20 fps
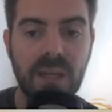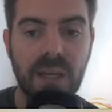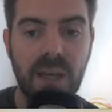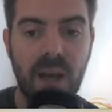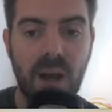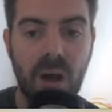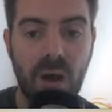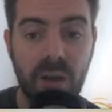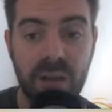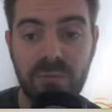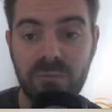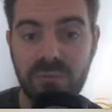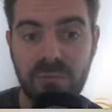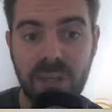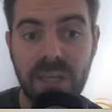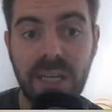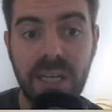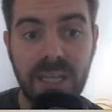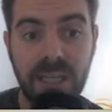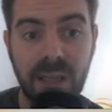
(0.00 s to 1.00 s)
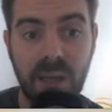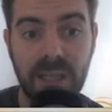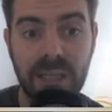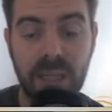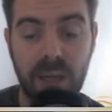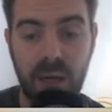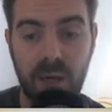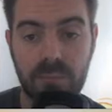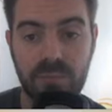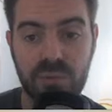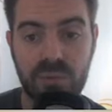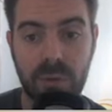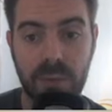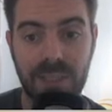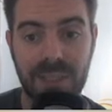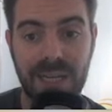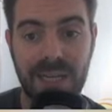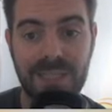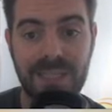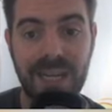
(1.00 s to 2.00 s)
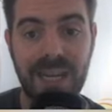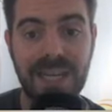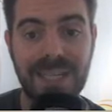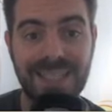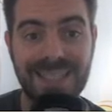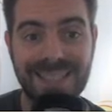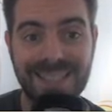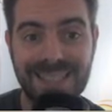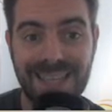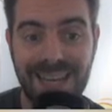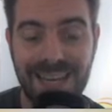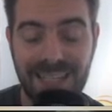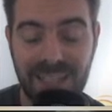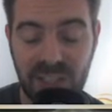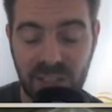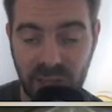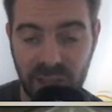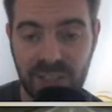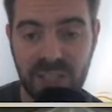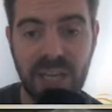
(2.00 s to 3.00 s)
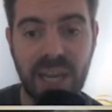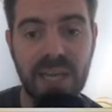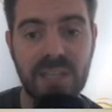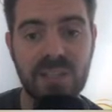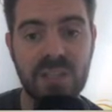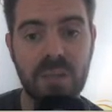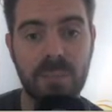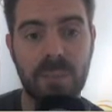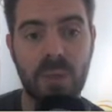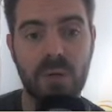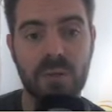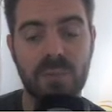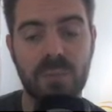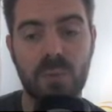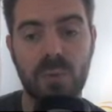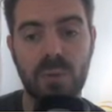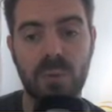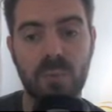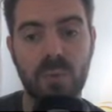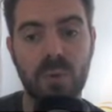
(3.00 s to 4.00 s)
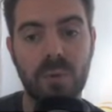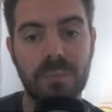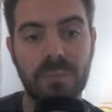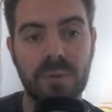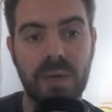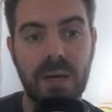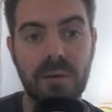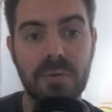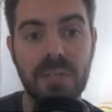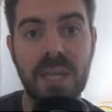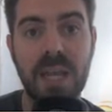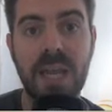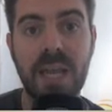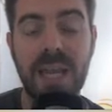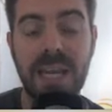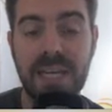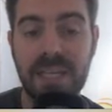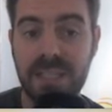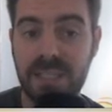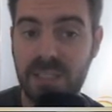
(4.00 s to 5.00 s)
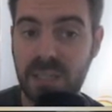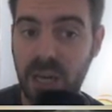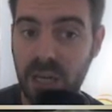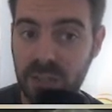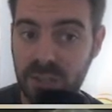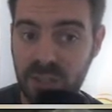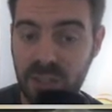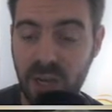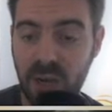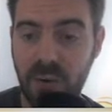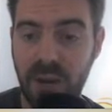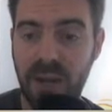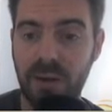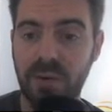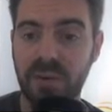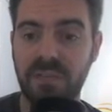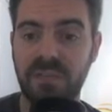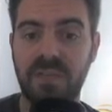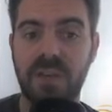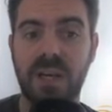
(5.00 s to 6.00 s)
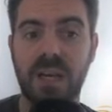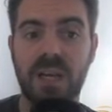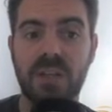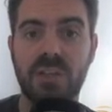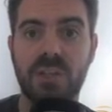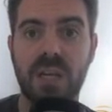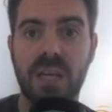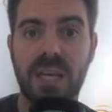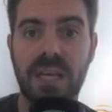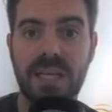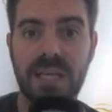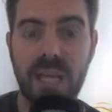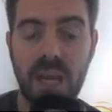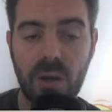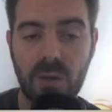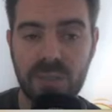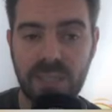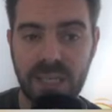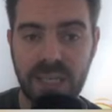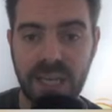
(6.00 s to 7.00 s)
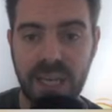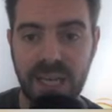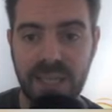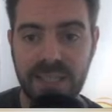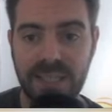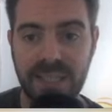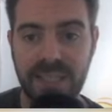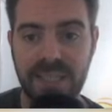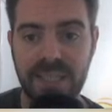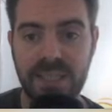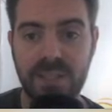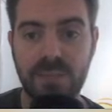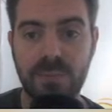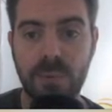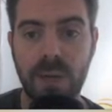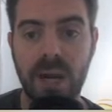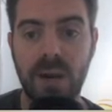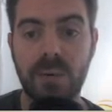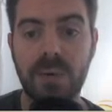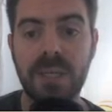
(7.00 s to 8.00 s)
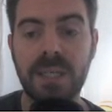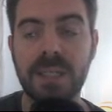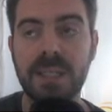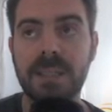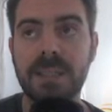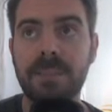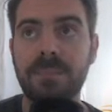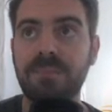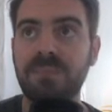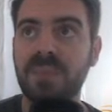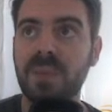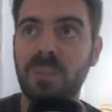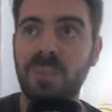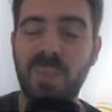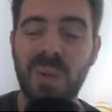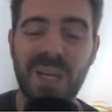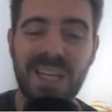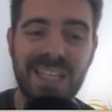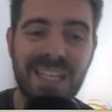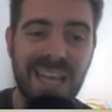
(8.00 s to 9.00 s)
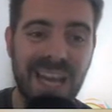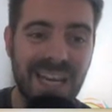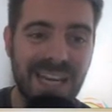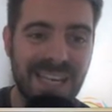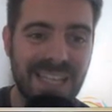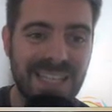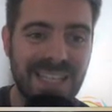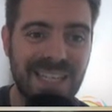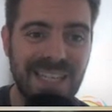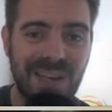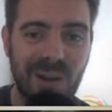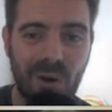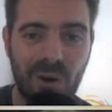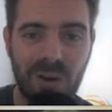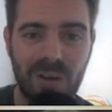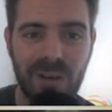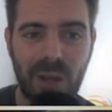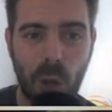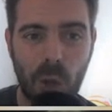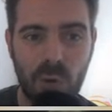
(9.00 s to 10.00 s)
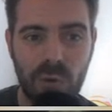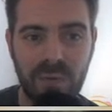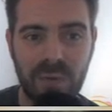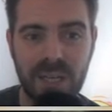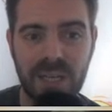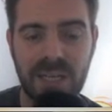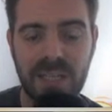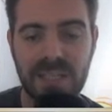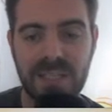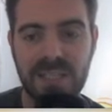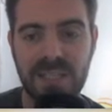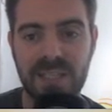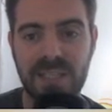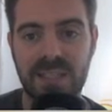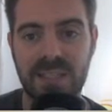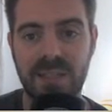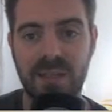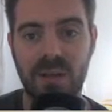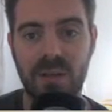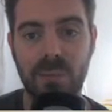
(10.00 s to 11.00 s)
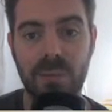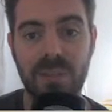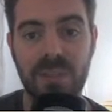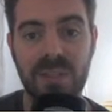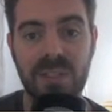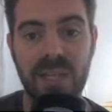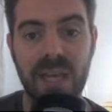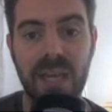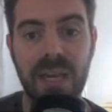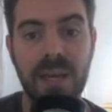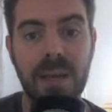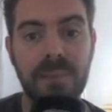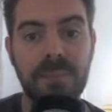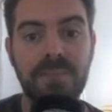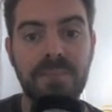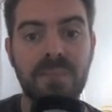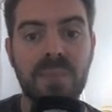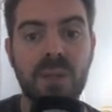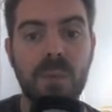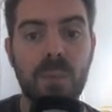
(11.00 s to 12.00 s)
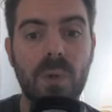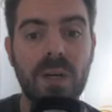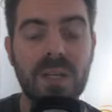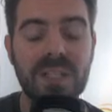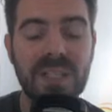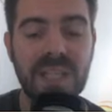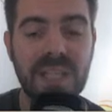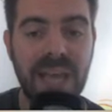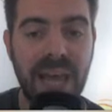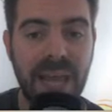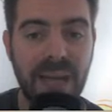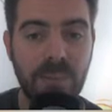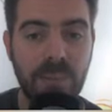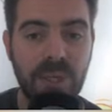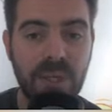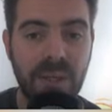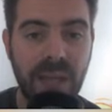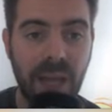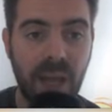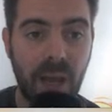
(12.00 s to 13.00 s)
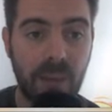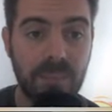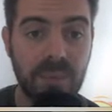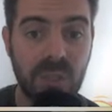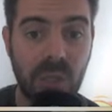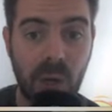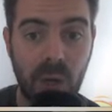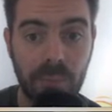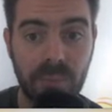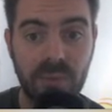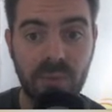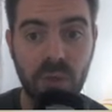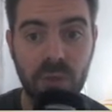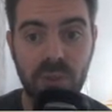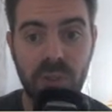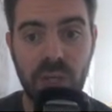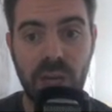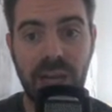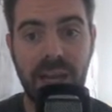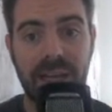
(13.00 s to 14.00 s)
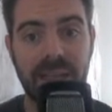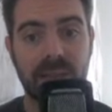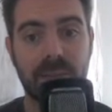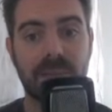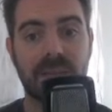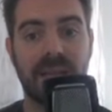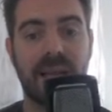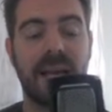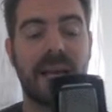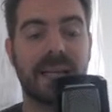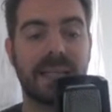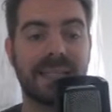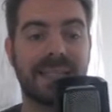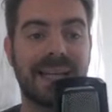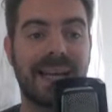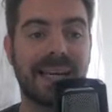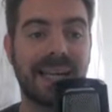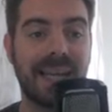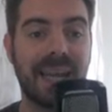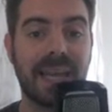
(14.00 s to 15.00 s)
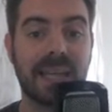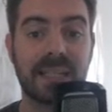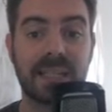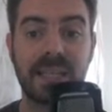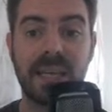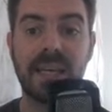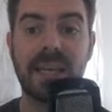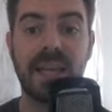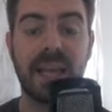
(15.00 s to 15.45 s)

I really like Armstrong as an asset. He does get into the box more than Ward-Prowse. He does know how to finish. He knows how to get assists as well. But again, he's not overly consistent, I wouldn't say. Whereas then when you get up top, you've got Che Adams and Danny Ings.